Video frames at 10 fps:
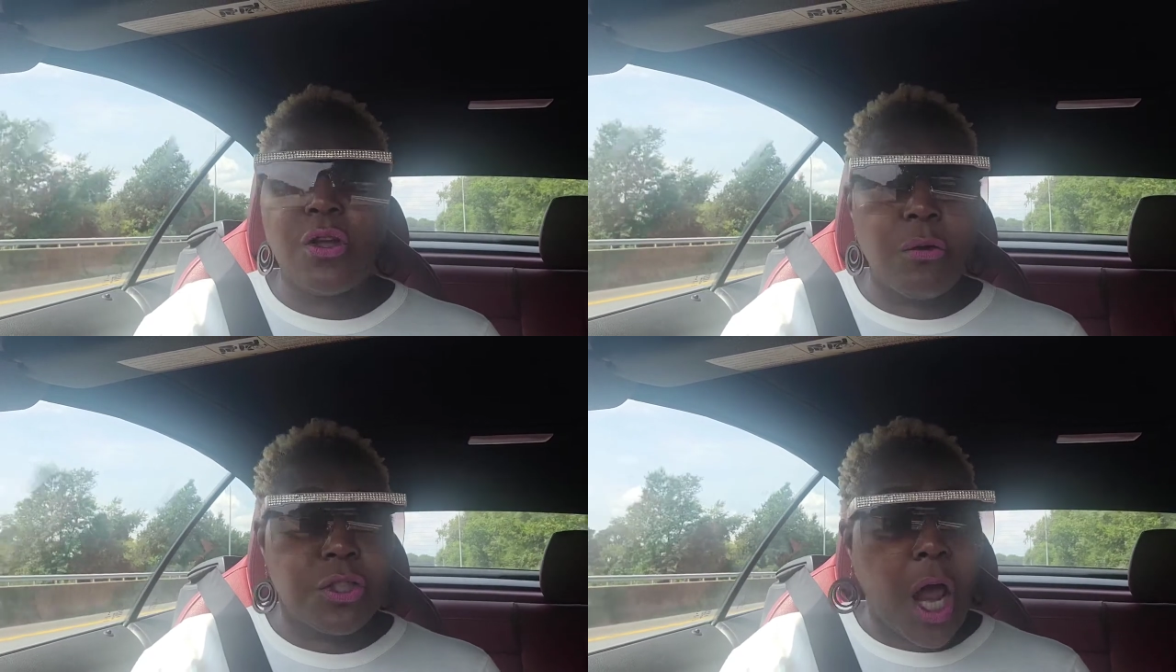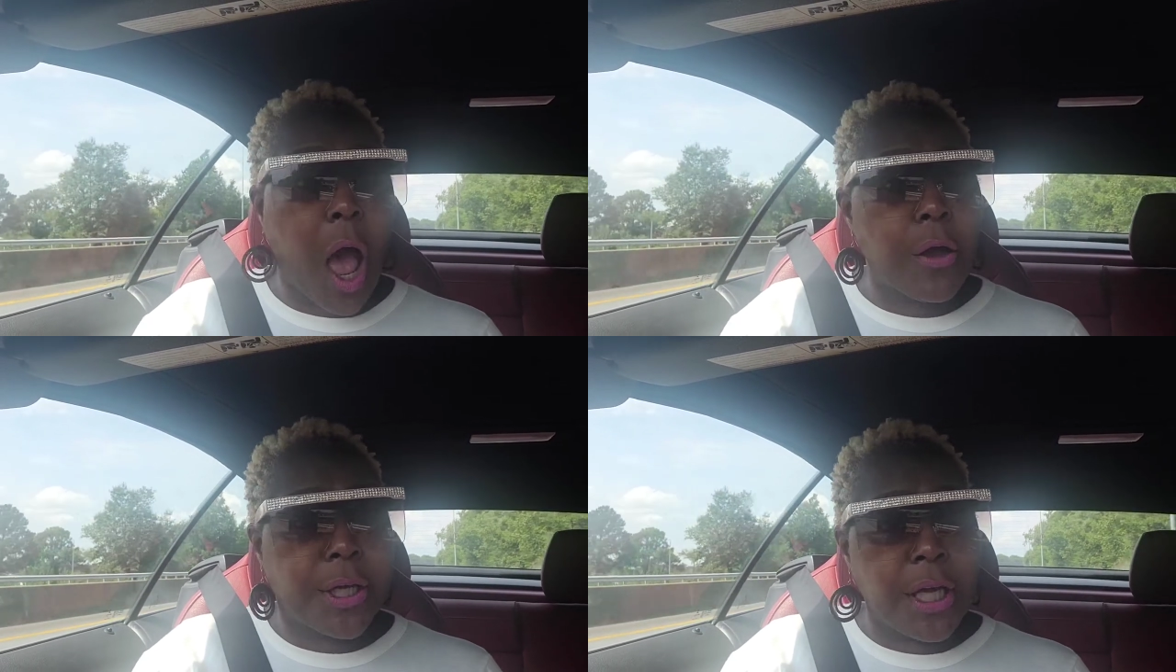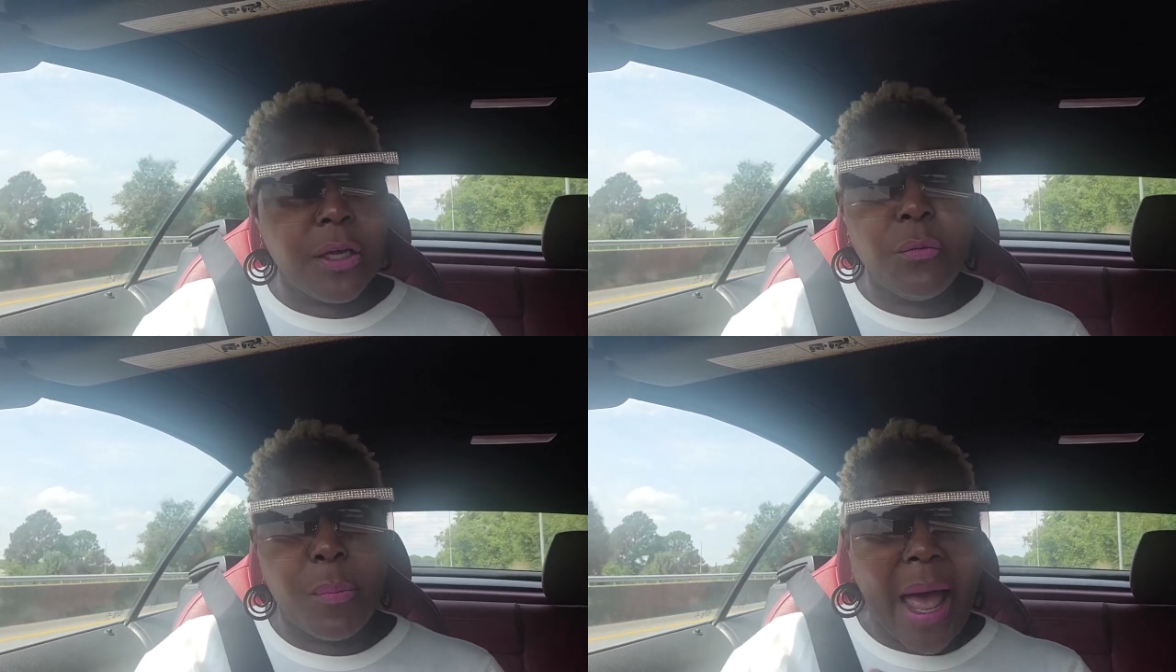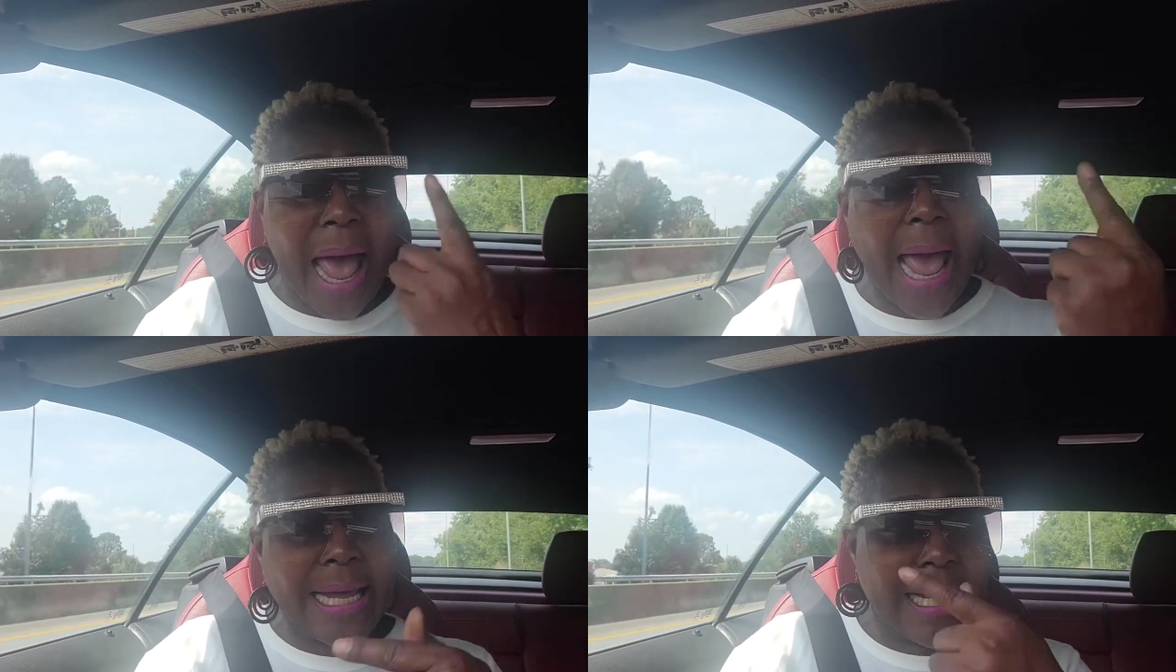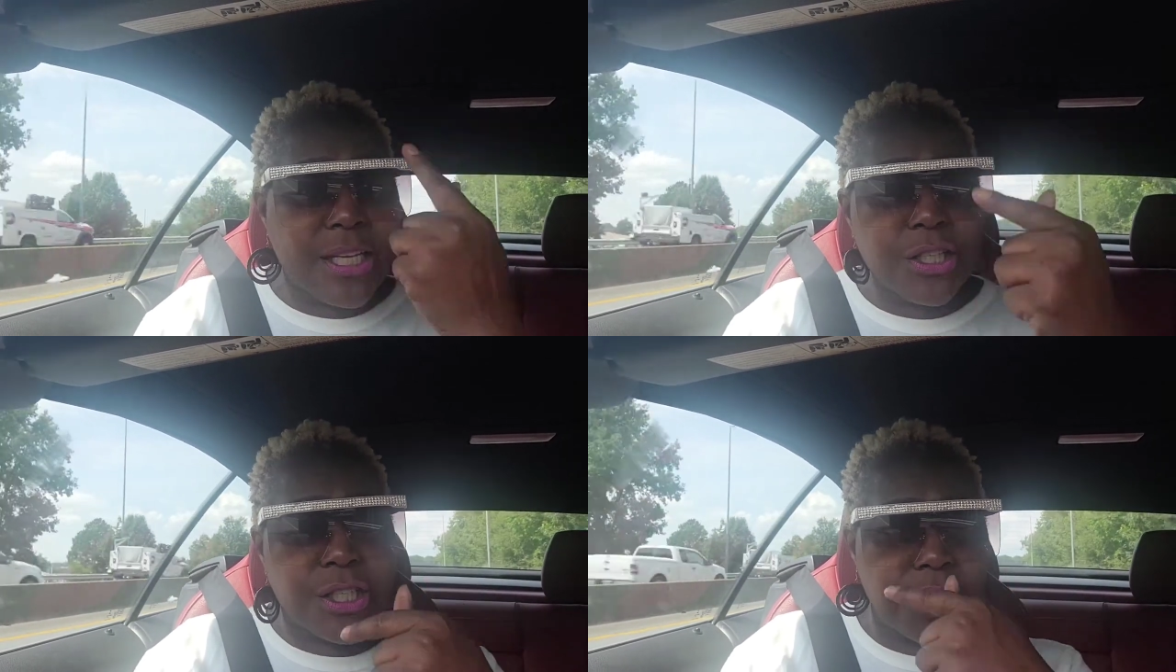go jogging when my eye
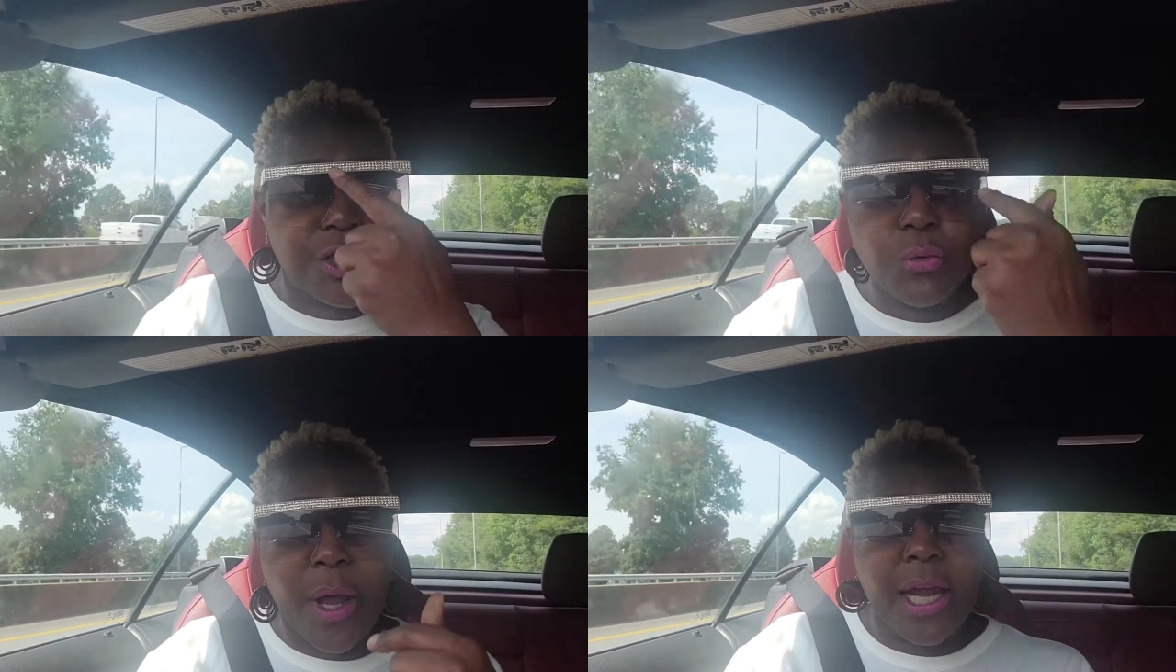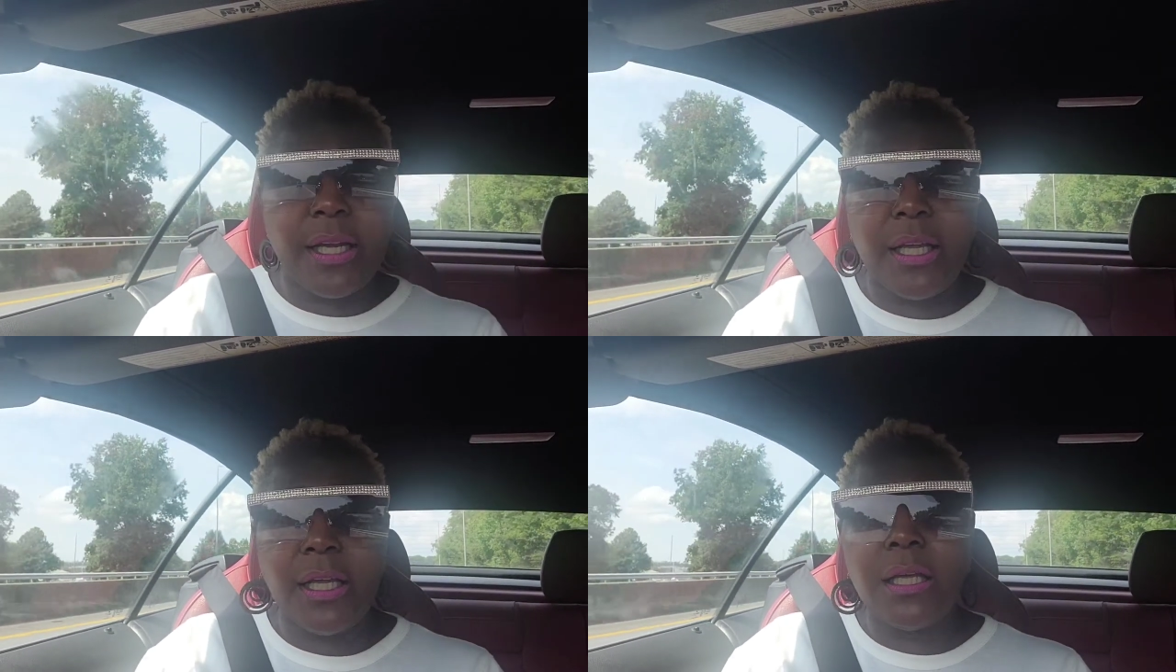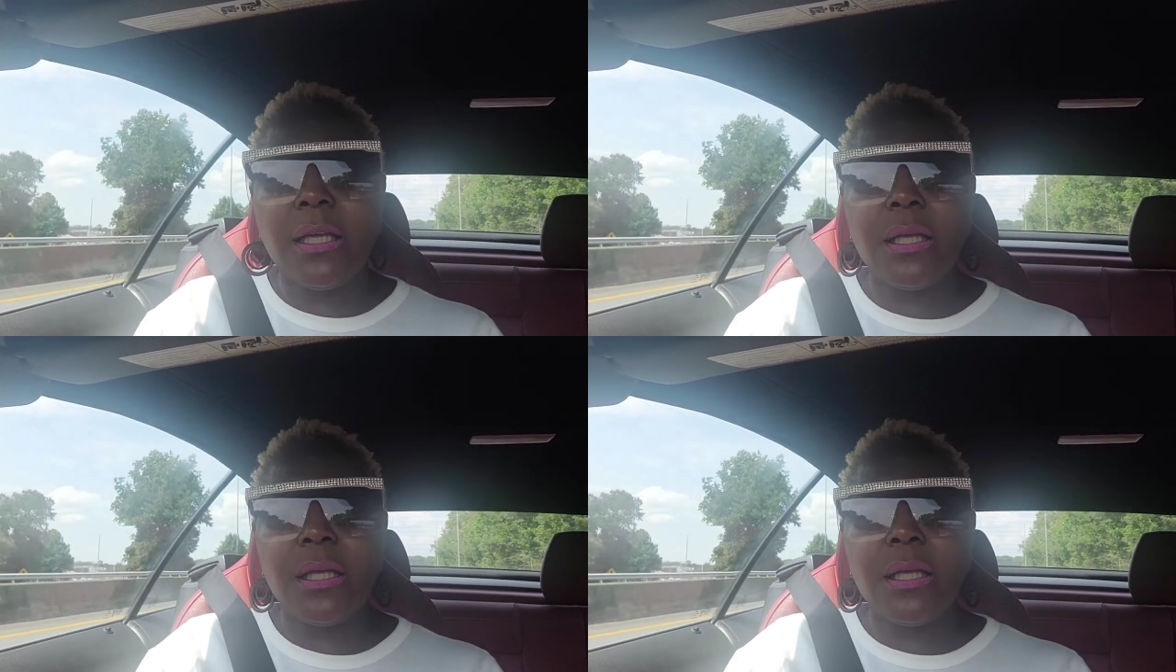gets situated.